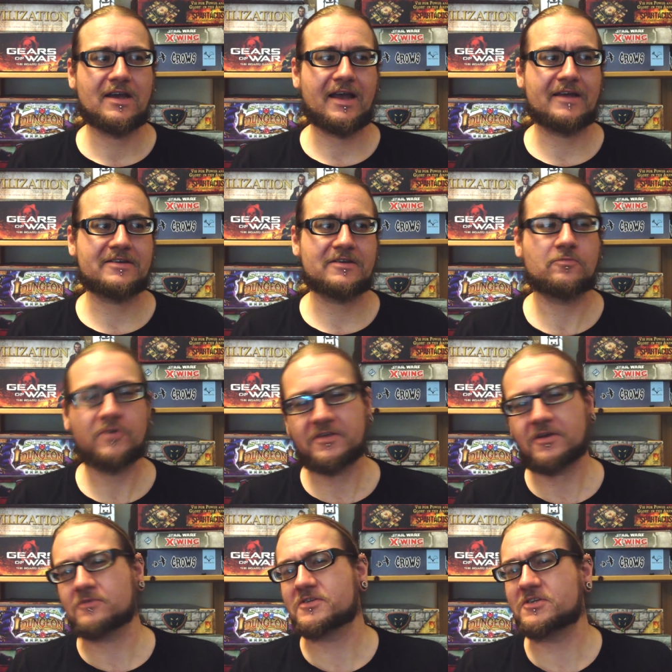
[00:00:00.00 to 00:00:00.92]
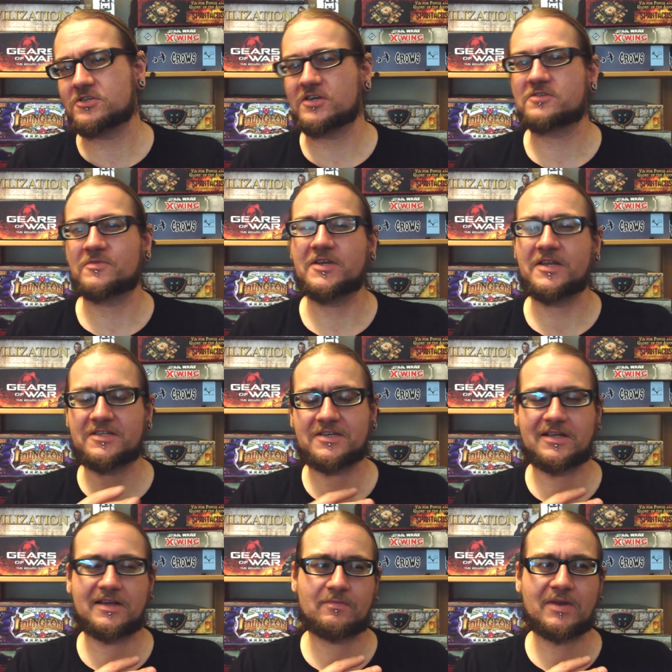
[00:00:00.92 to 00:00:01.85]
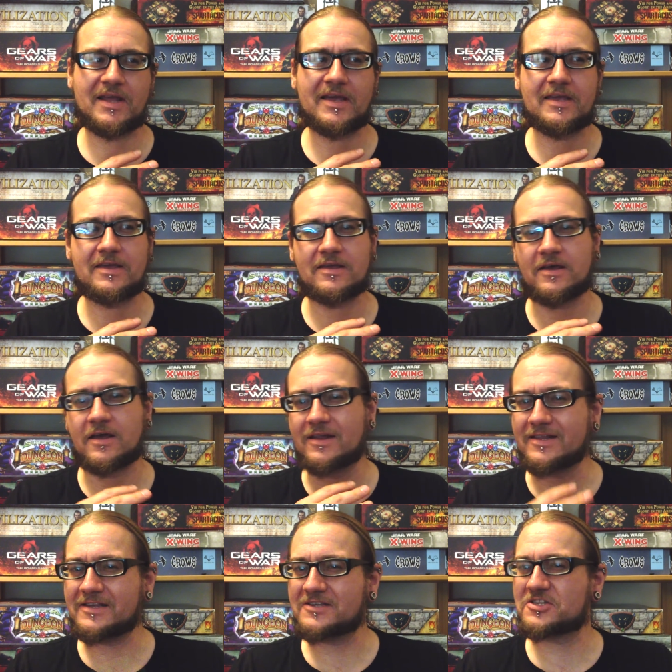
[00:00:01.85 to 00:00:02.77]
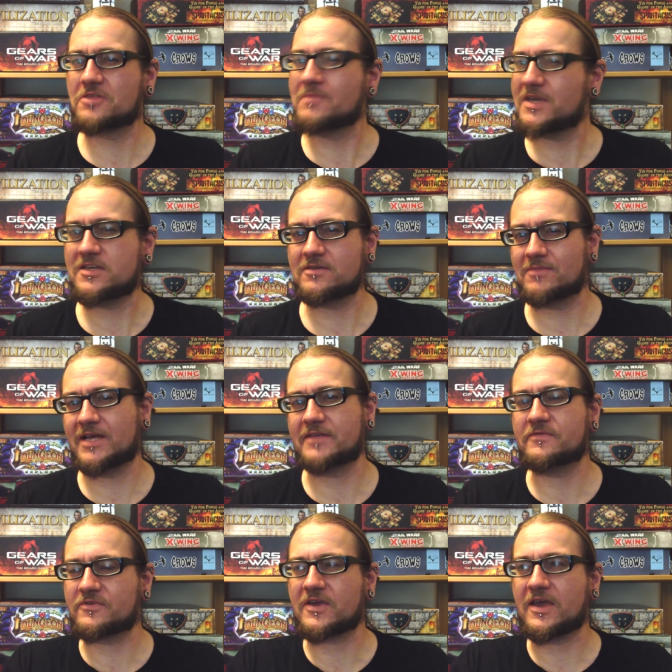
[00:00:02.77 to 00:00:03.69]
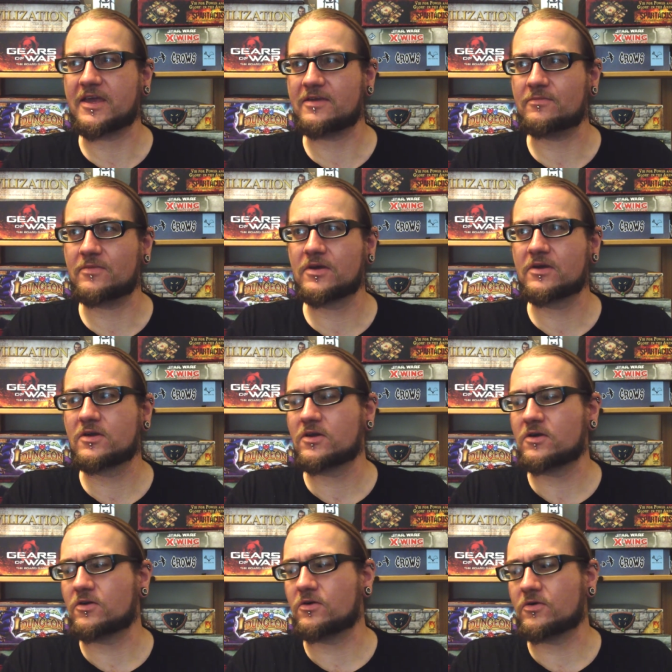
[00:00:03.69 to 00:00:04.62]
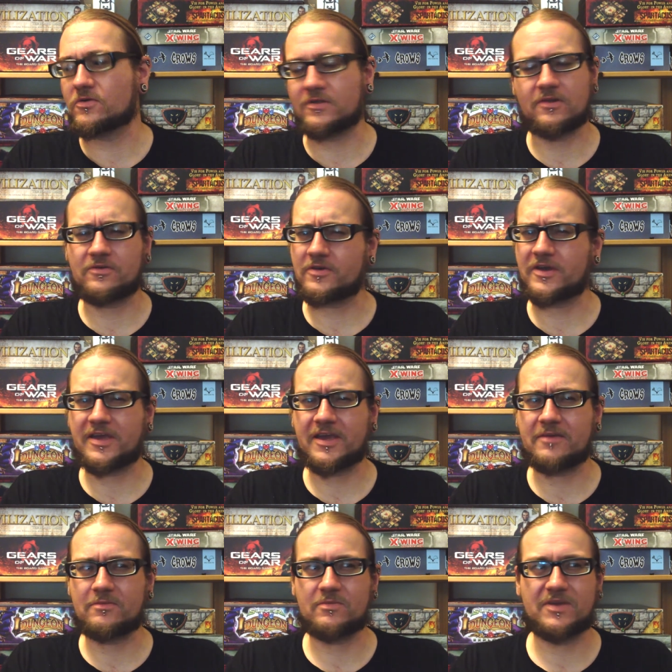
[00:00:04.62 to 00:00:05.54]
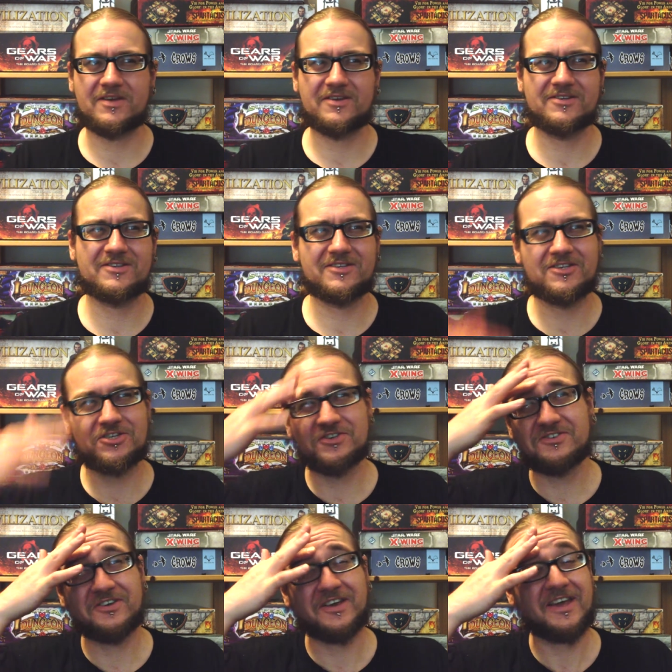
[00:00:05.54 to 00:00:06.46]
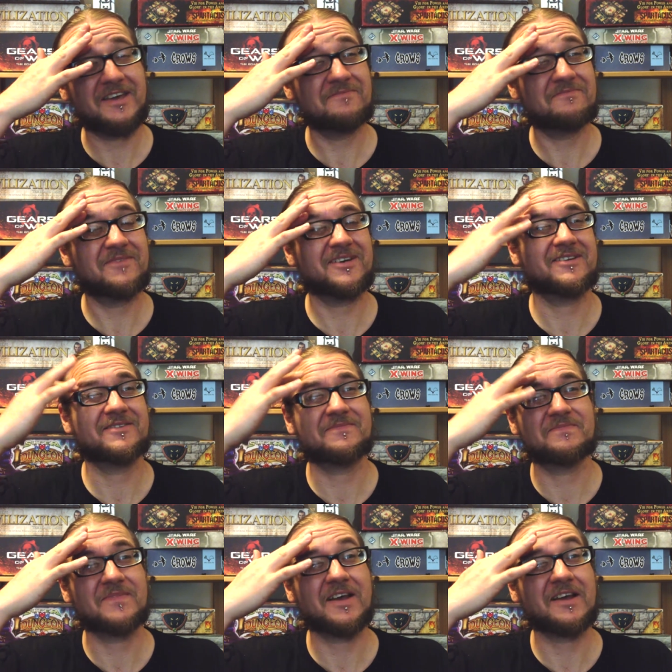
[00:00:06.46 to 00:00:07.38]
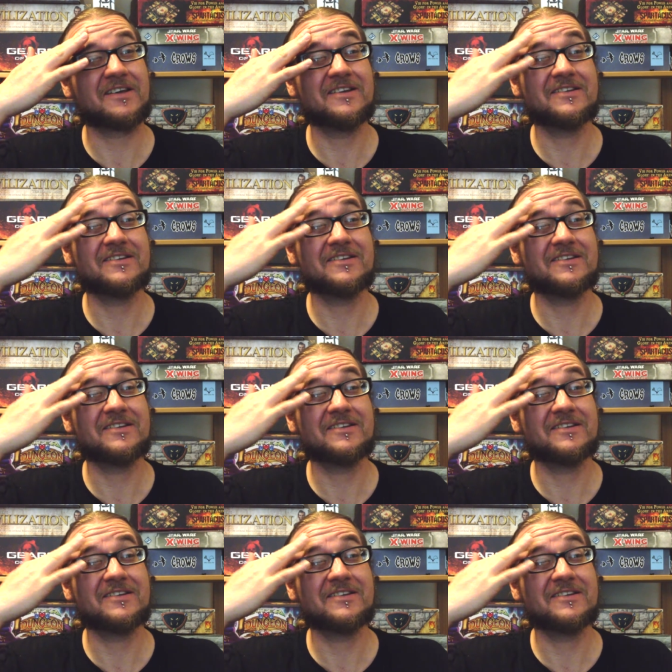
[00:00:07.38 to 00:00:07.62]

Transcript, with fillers: And I'm withholding judgment until I play at least the medium length game or the longer game, because the short game, I can